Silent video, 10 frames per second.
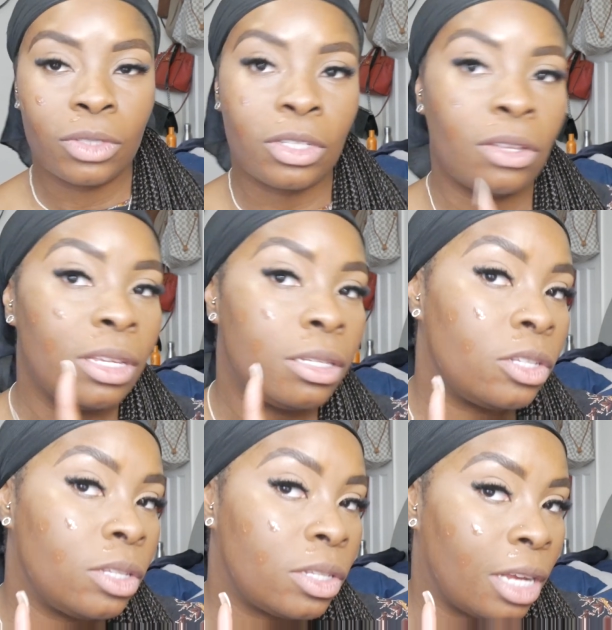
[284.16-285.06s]
So this
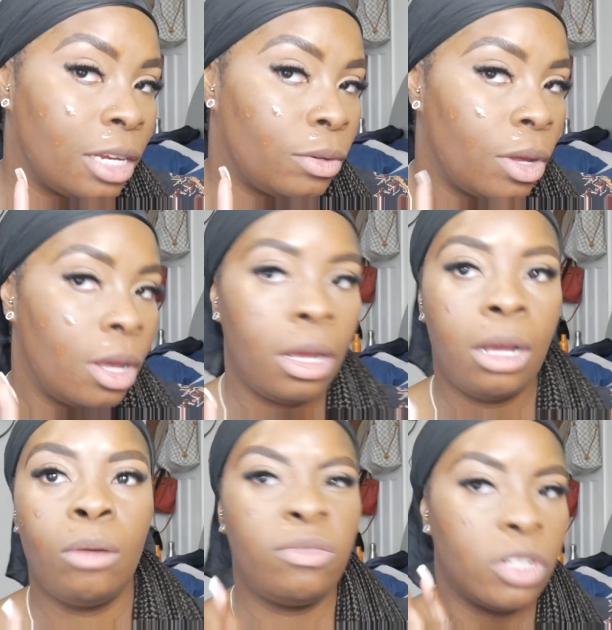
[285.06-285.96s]
is the side
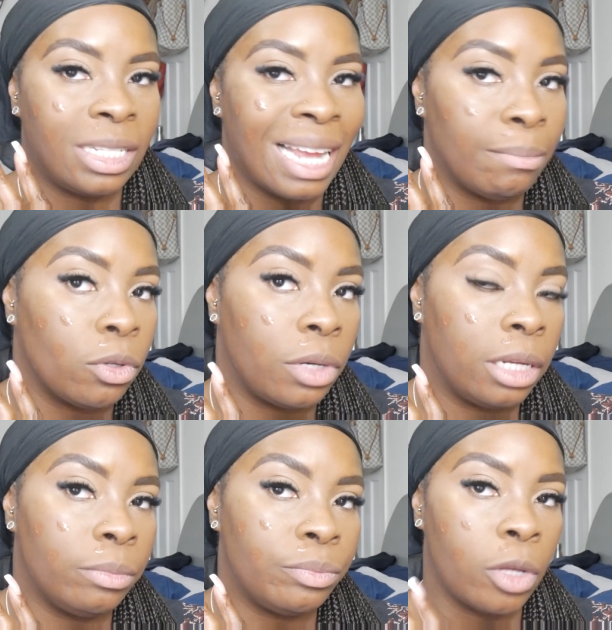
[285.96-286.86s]
with just dabs on
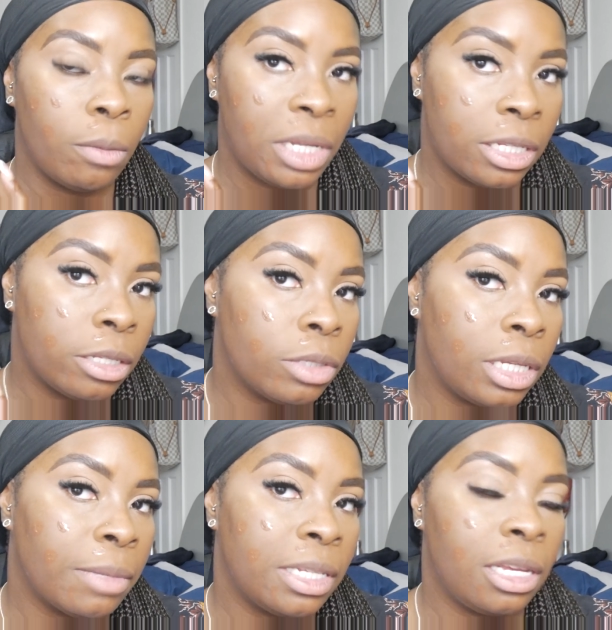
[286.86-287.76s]
it. I hope you can still
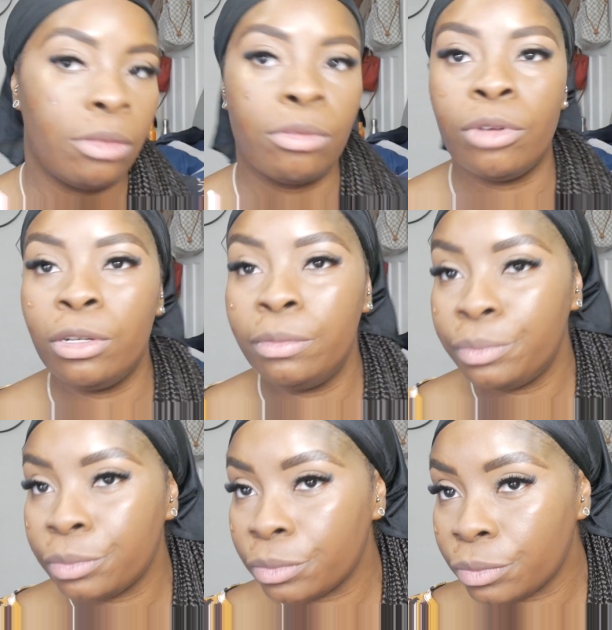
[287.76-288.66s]
see my skin through.
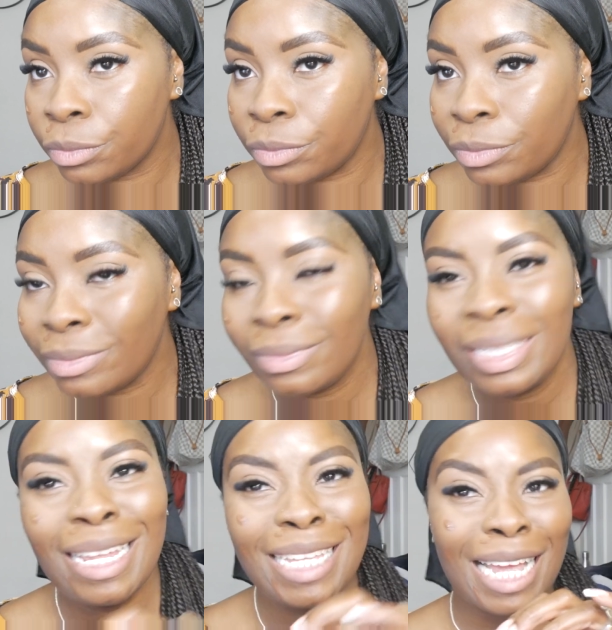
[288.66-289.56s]

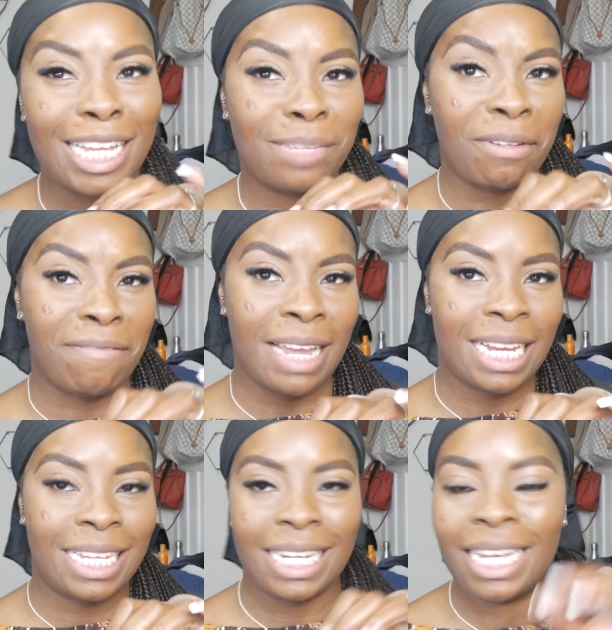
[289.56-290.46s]
It's like it's
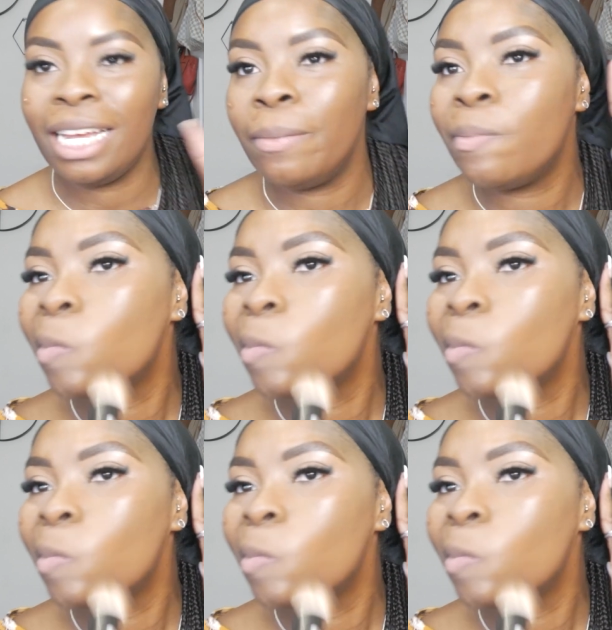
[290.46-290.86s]
perfected it.